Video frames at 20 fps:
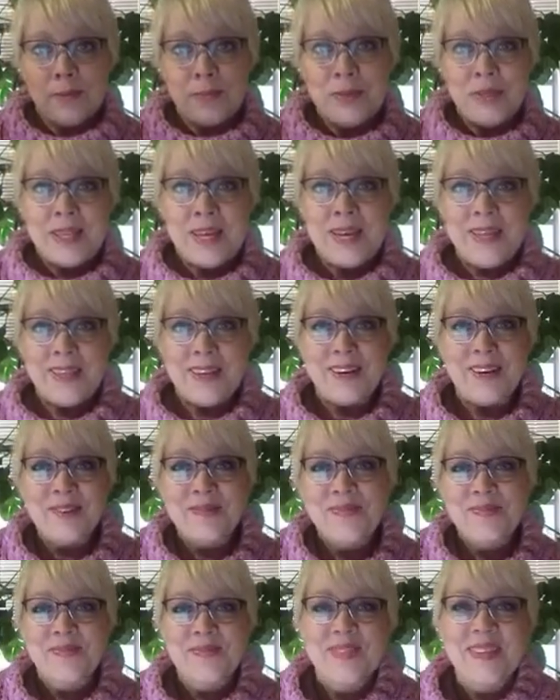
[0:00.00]
Put that
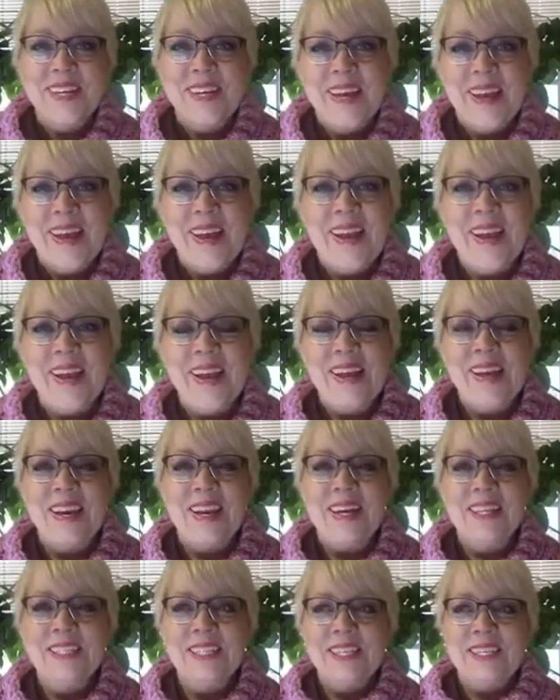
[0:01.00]
there.
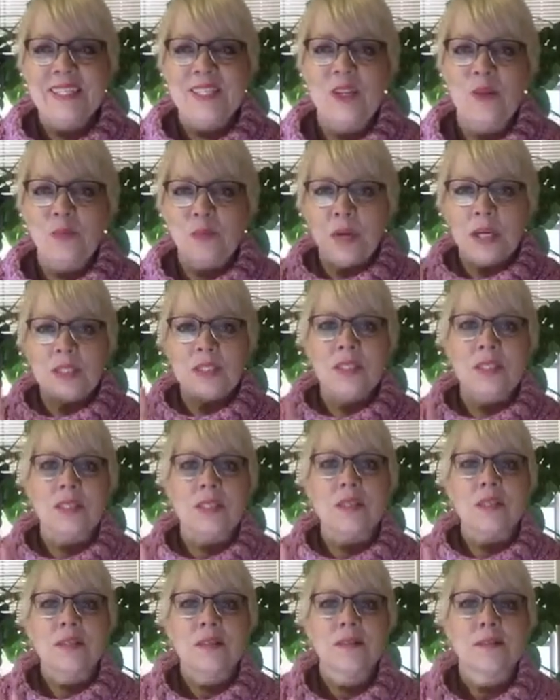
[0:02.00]
And I did a little
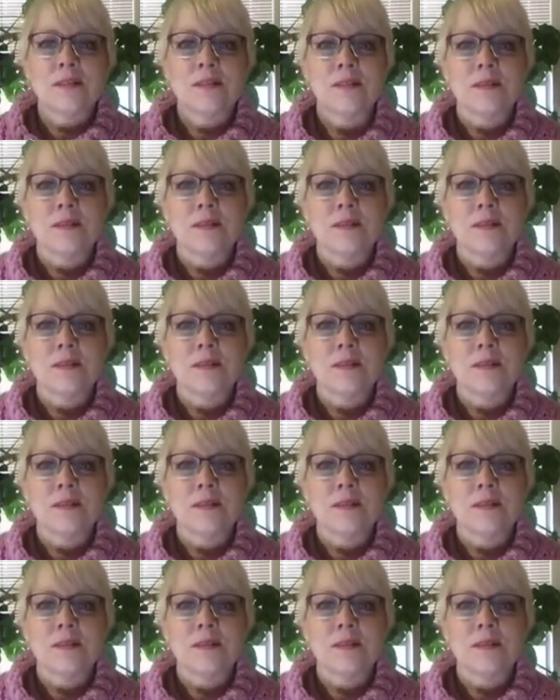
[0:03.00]
monster.